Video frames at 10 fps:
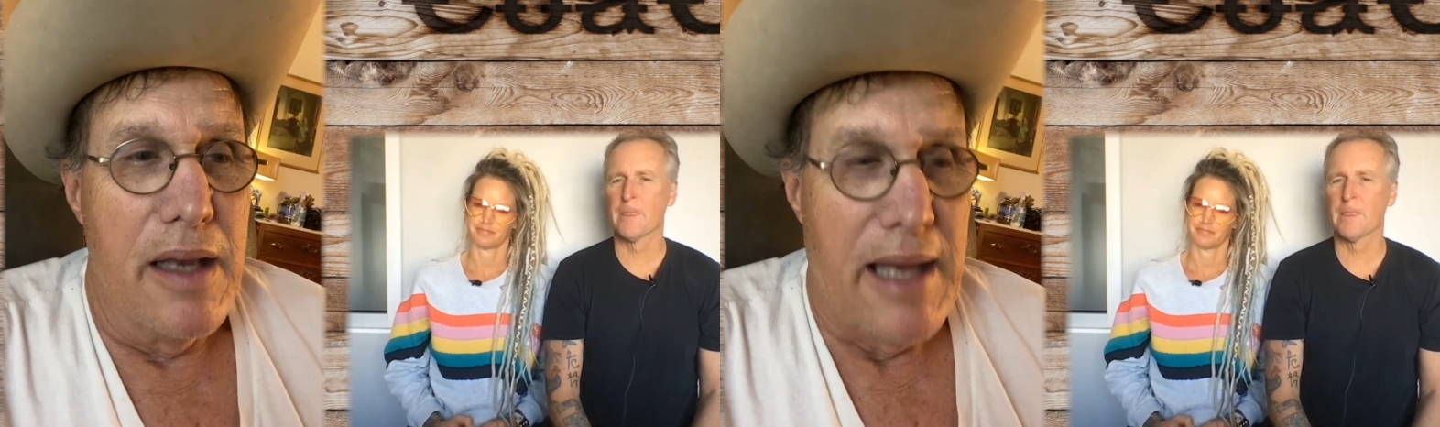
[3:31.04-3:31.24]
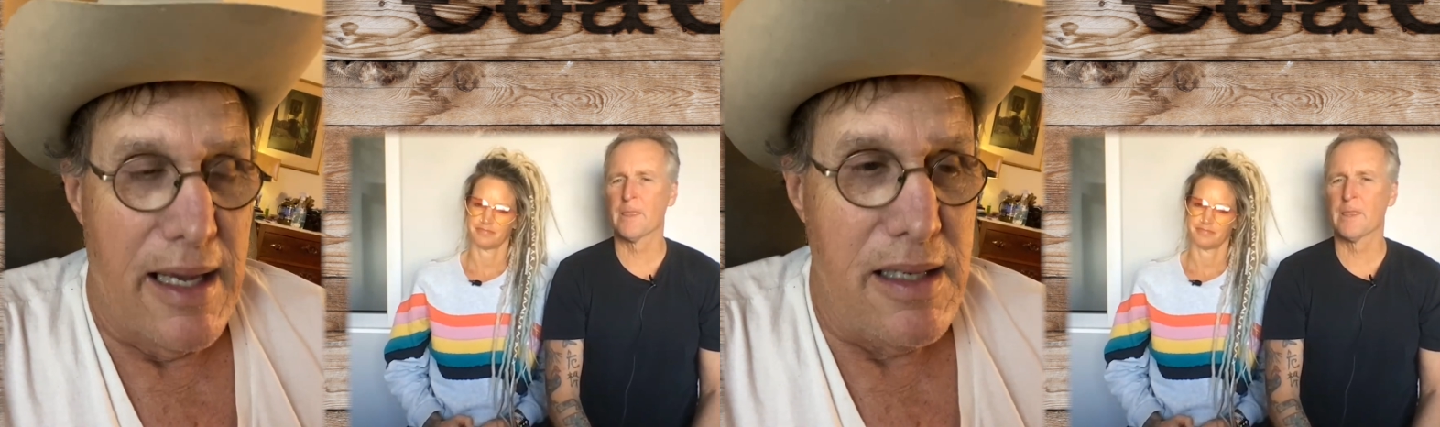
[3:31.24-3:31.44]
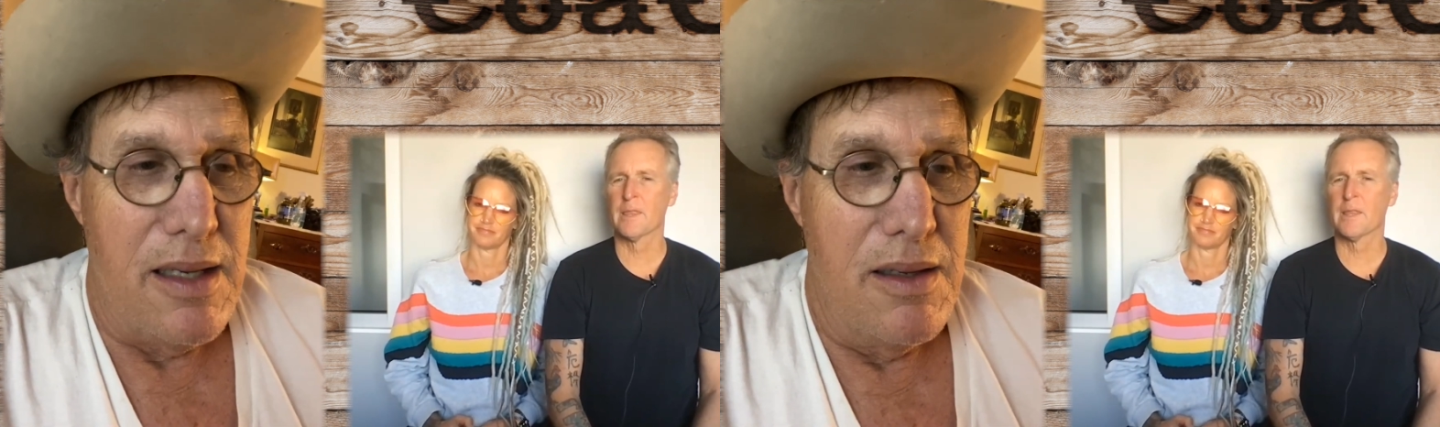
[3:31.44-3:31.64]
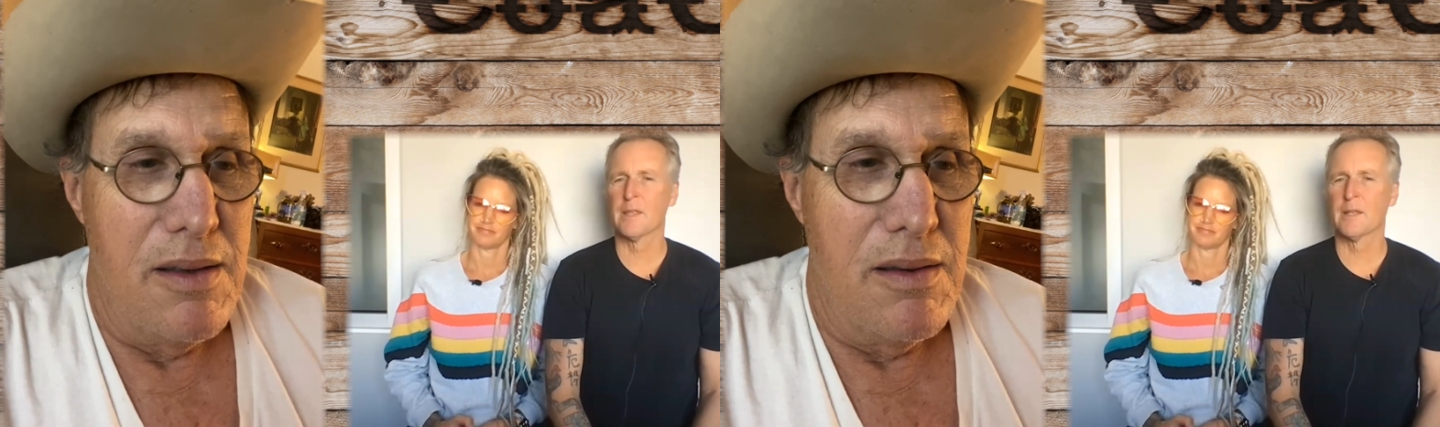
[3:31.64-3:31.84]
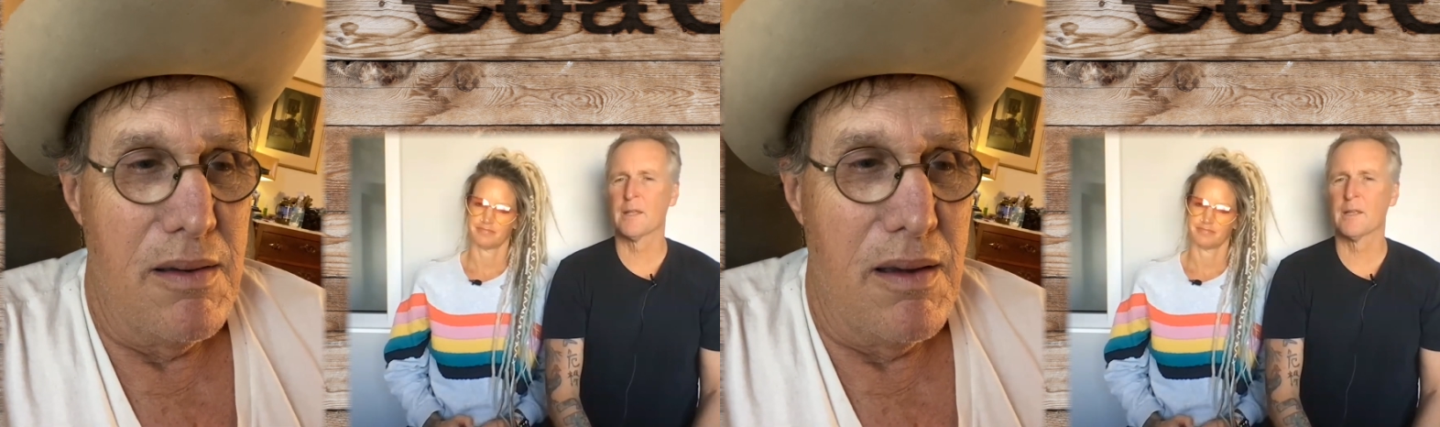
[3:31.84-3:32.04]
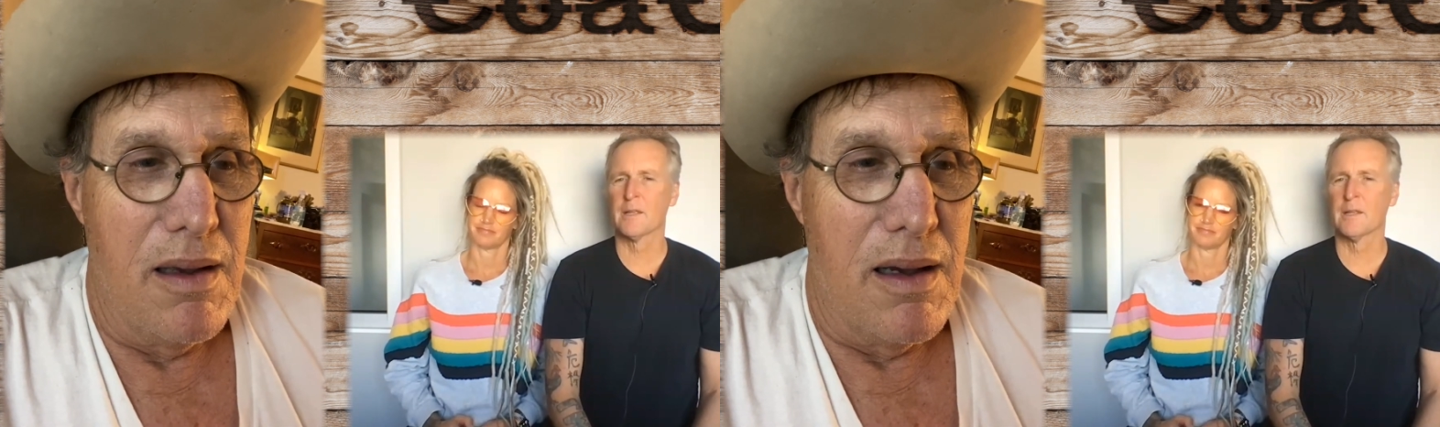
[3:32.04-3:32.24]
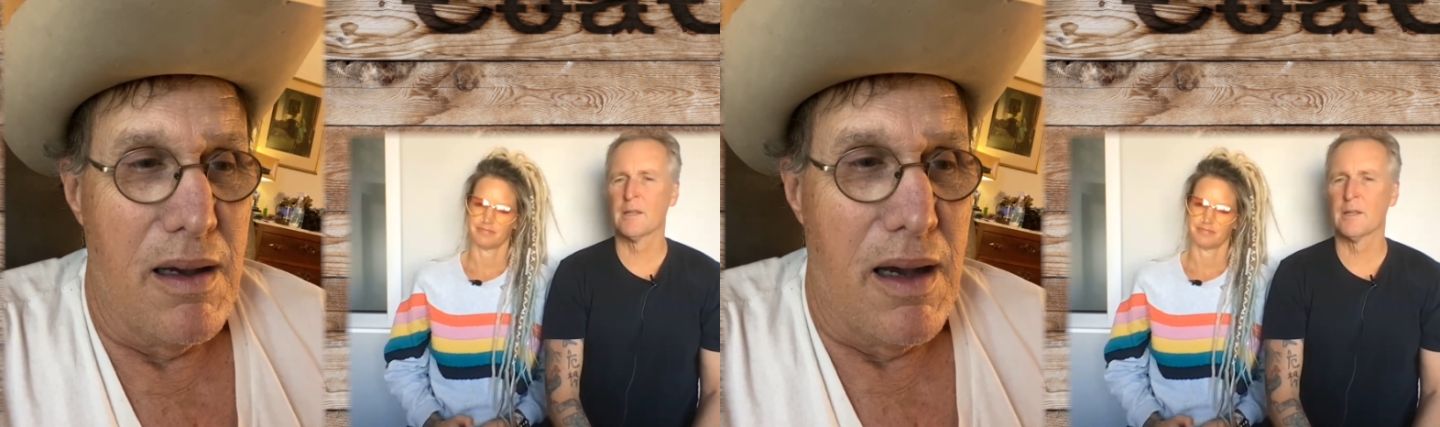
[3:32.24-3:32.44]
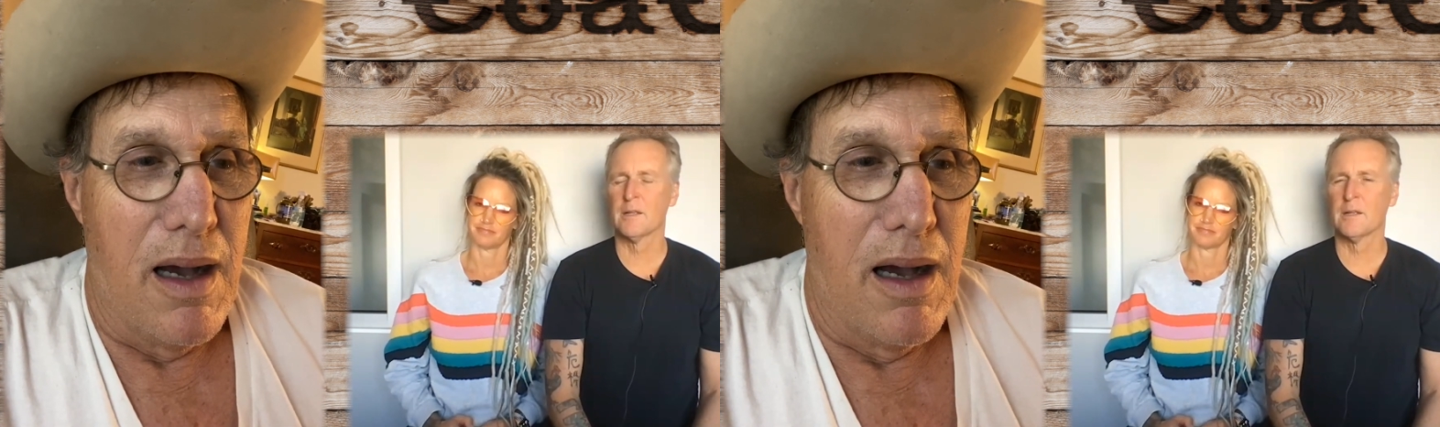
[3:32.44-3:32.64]
Speaker 1: a day,
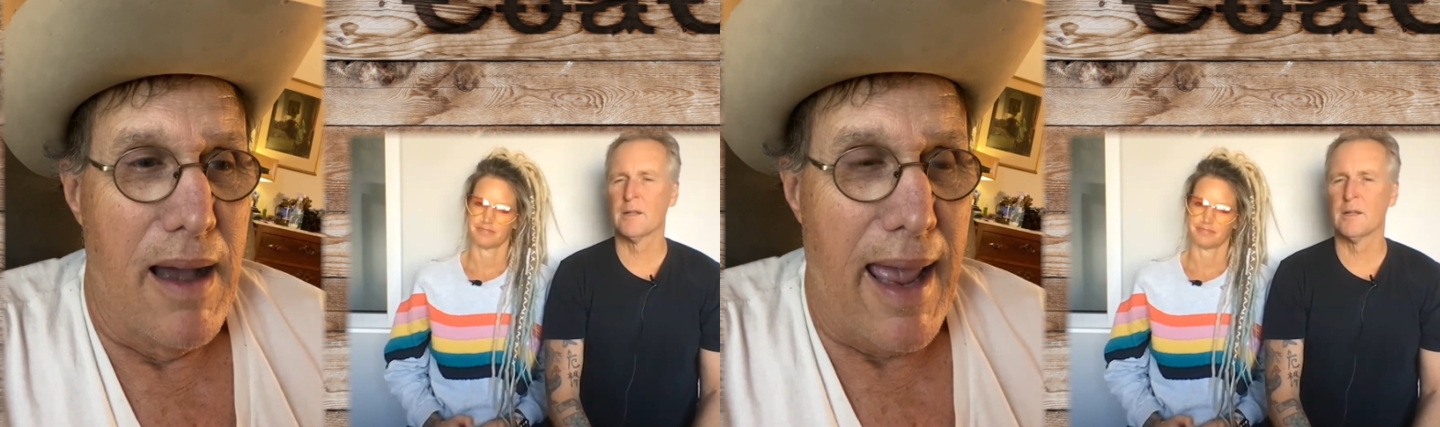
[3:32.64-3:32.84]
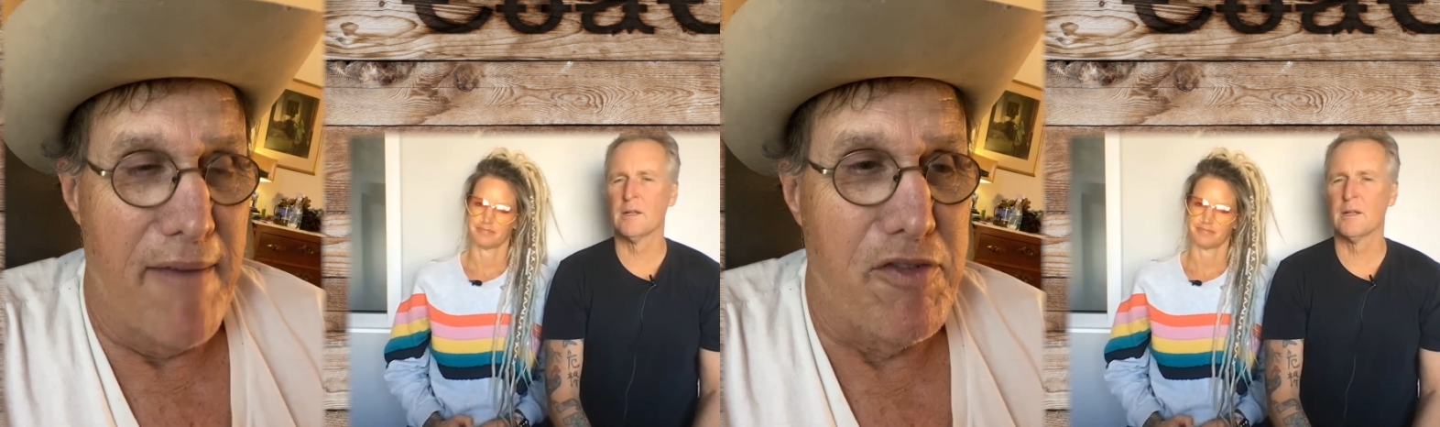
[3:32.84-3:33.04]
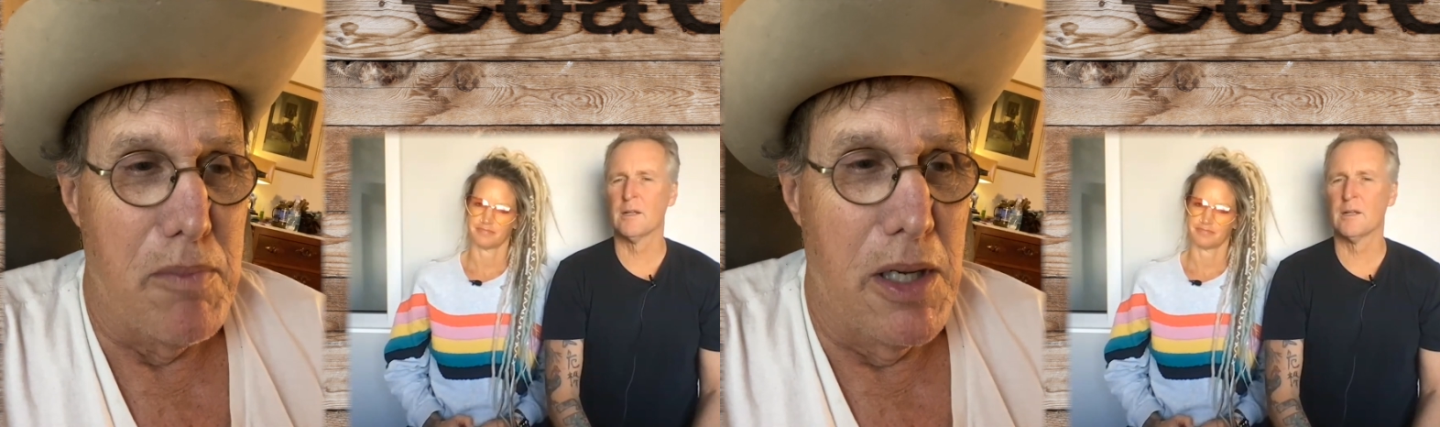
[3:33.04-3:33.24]
uh, half a